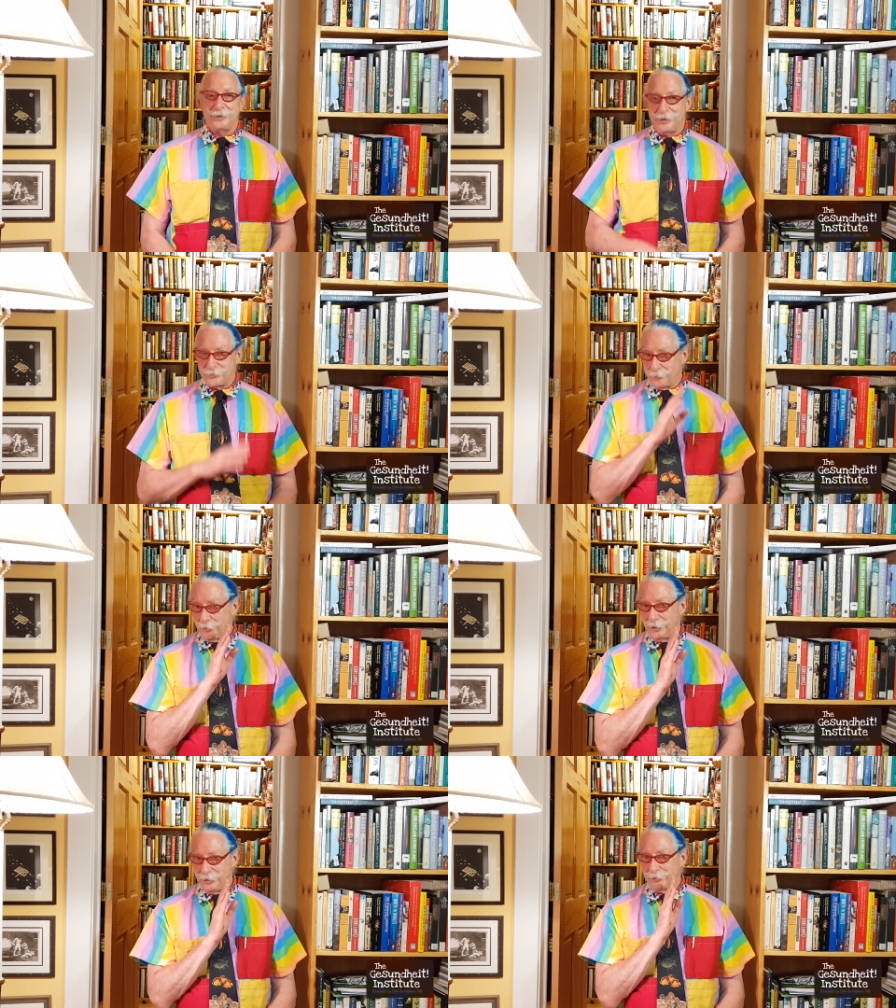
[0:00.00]
as a
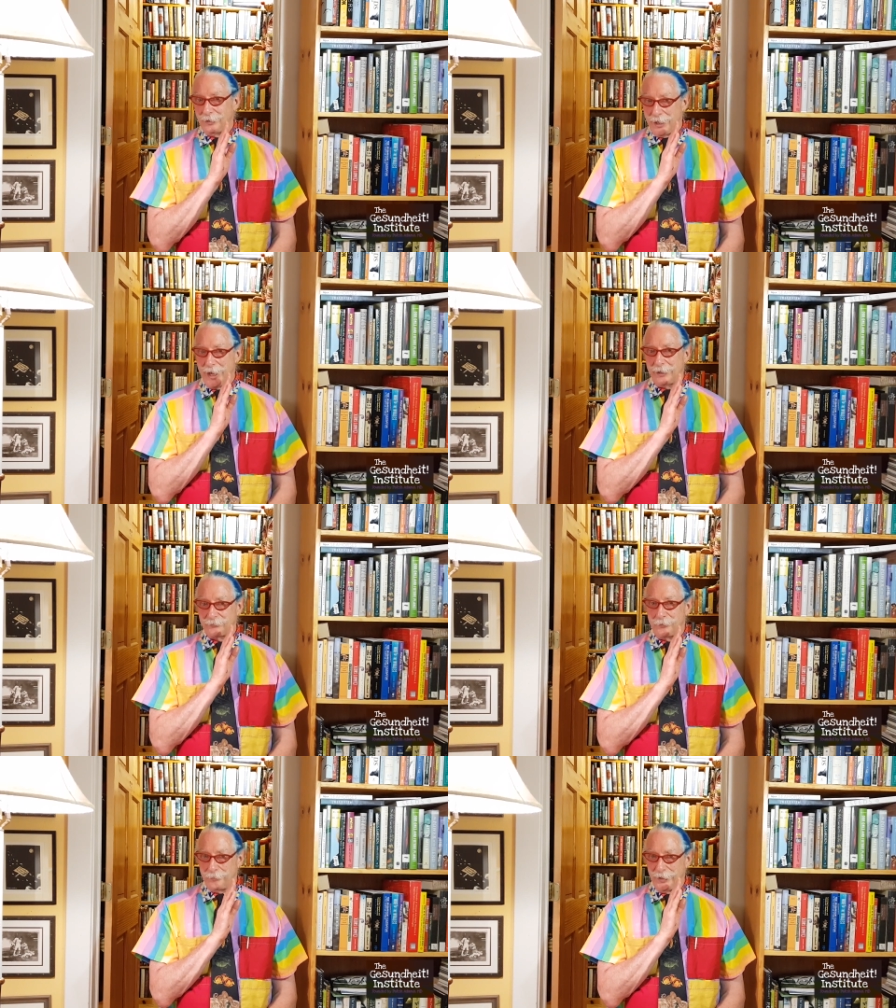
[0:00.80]
political act
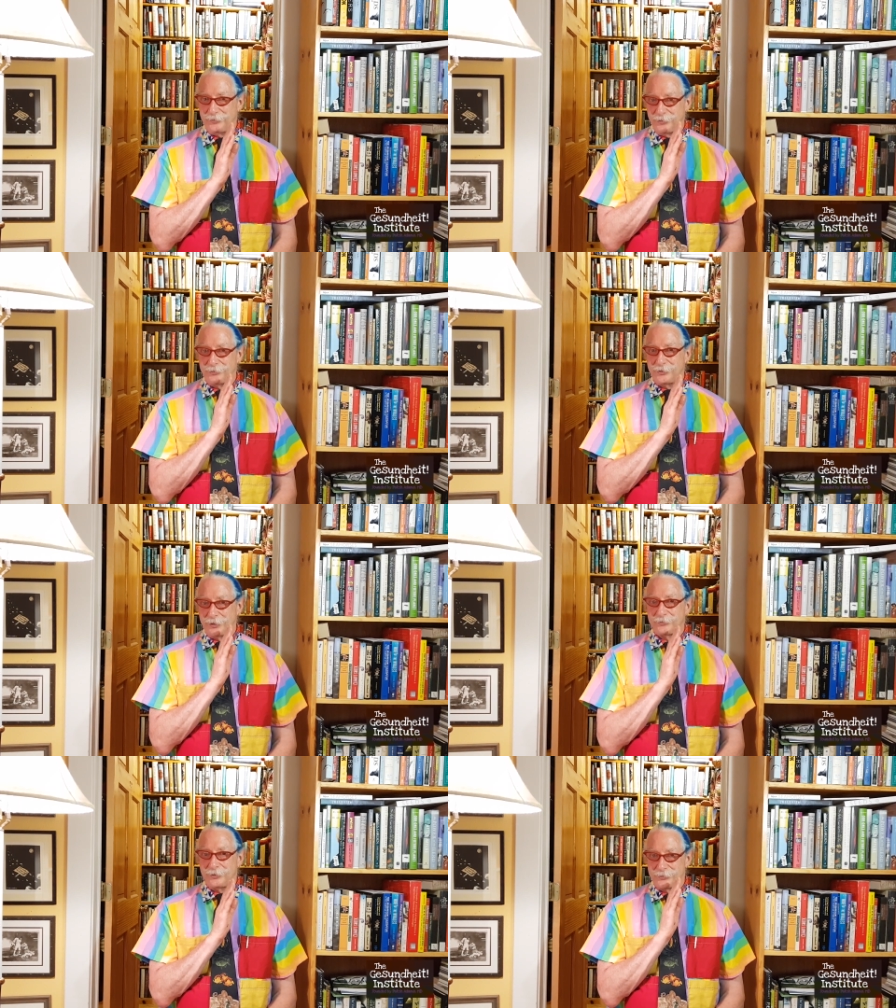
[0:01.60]
for peace and
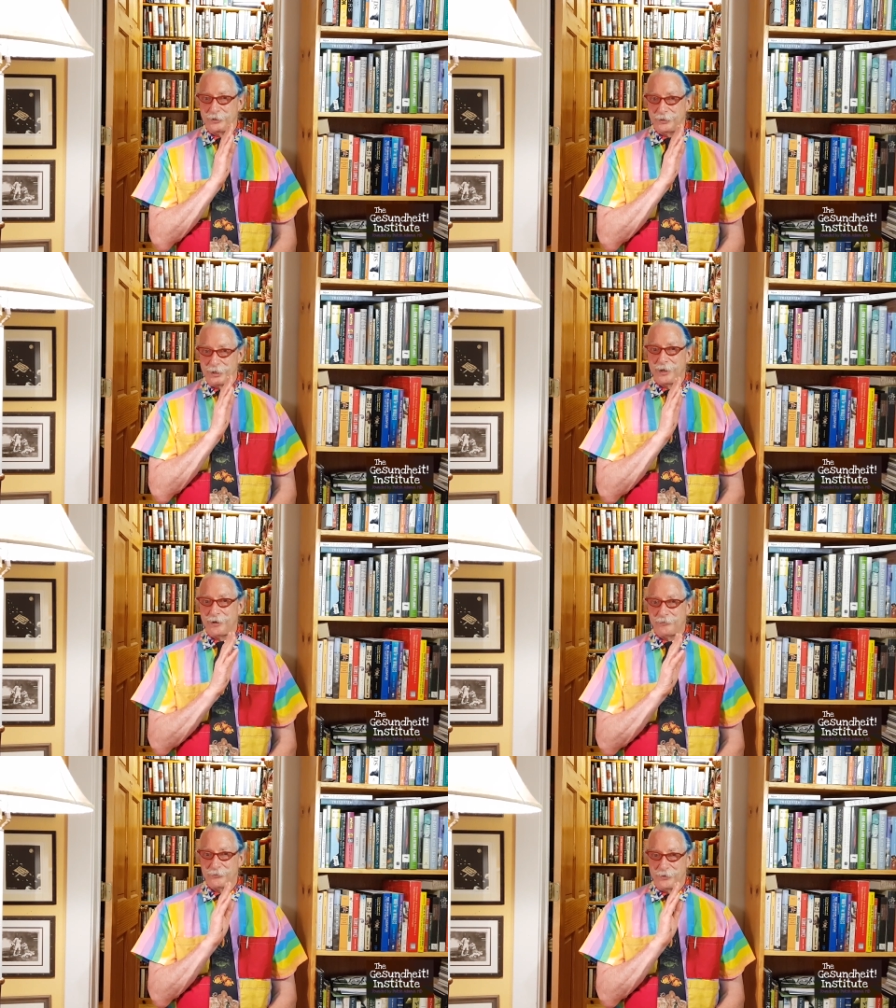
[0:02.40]
justice and
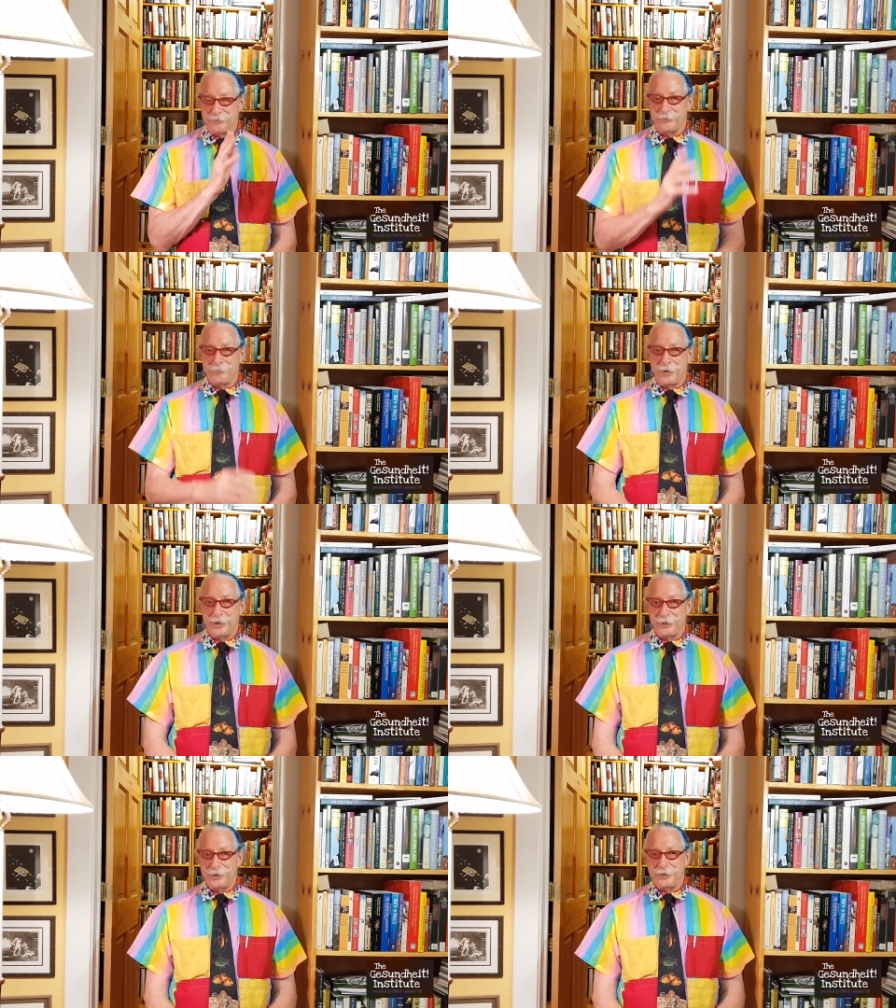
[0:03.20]
care for
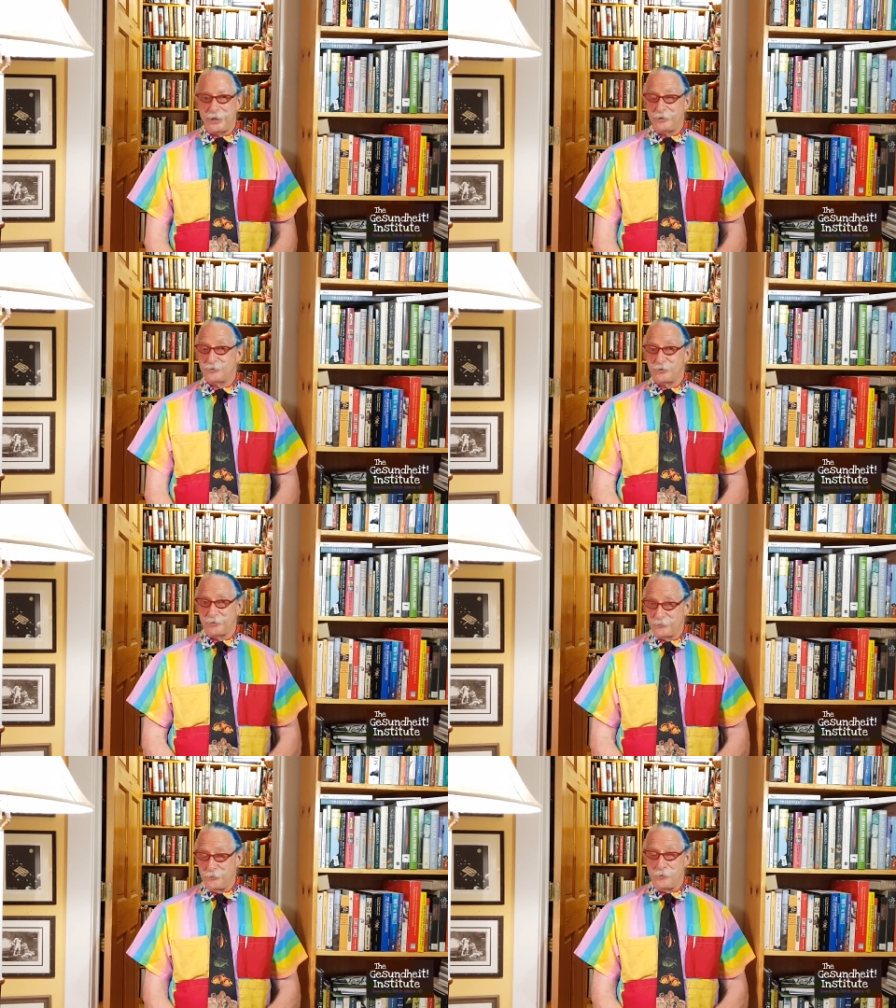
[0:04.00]
everybody in nature
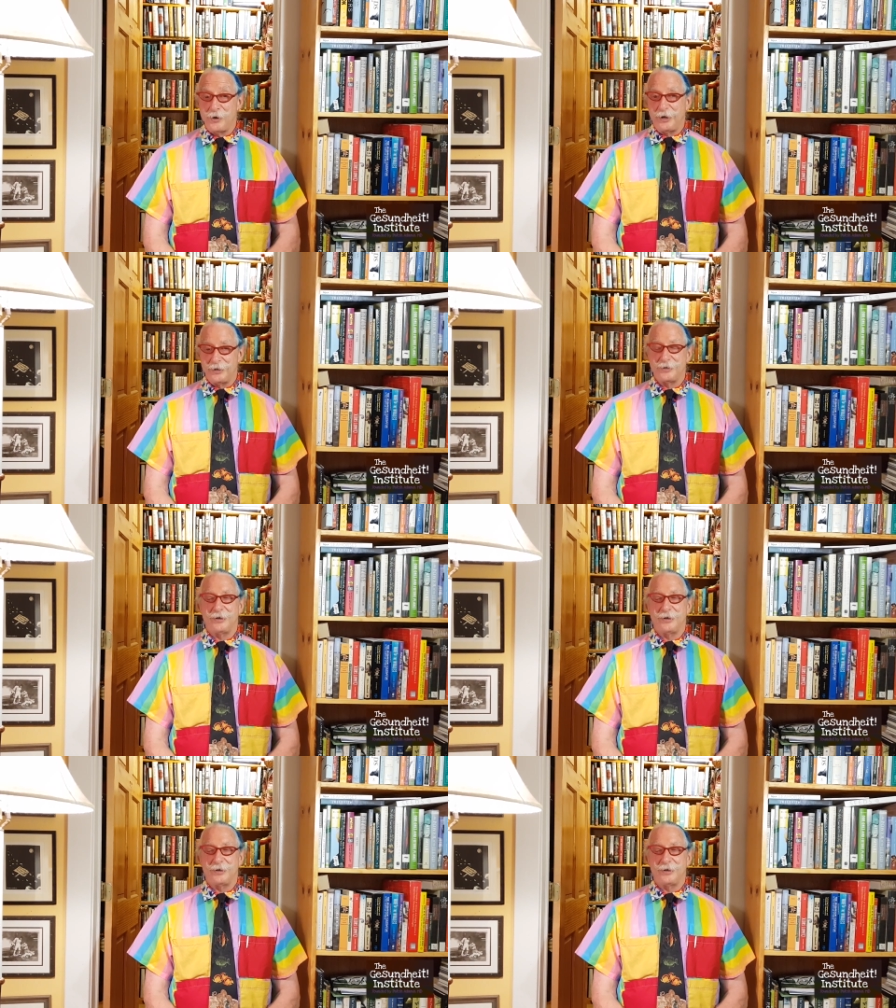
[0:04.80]
if you want it.